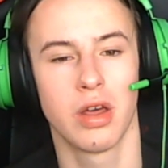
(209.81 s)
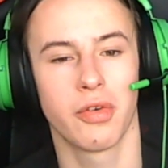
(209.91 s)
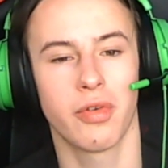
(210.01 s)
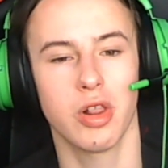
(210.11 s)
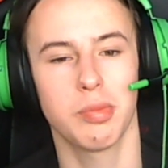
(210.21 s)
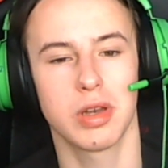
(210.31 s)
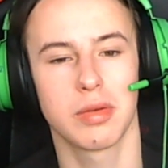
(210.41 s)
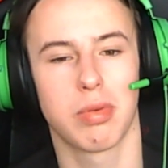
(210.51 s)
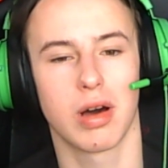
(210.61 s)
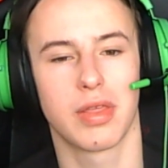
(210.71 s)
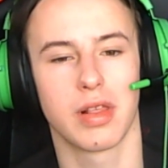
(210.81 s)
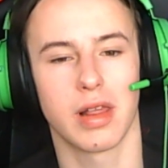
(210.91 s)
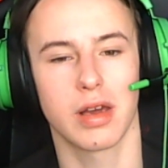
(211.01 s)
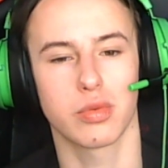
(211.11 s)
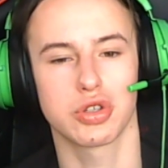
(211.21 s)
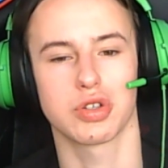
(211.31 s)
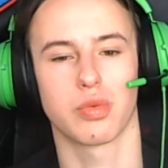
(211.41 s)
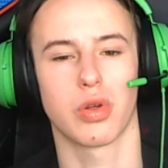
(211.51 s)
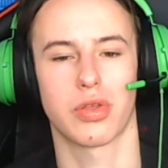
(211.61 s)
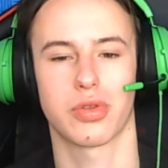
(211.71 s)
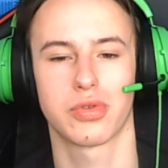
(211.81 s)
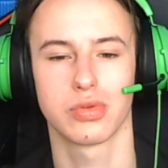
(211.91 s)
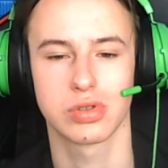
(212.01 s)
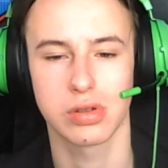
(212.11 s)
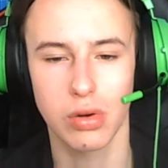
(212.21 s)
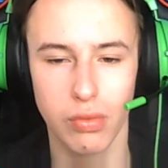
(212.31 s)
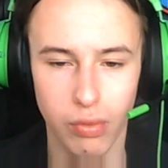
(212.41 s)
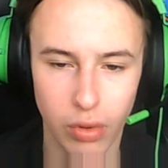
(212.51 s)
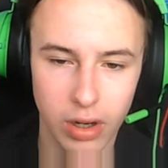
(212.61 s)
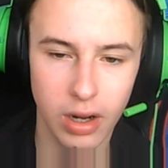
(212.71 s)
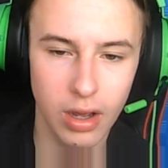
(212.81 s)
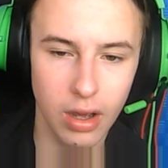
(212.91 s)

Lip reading: development, but the language was too slow for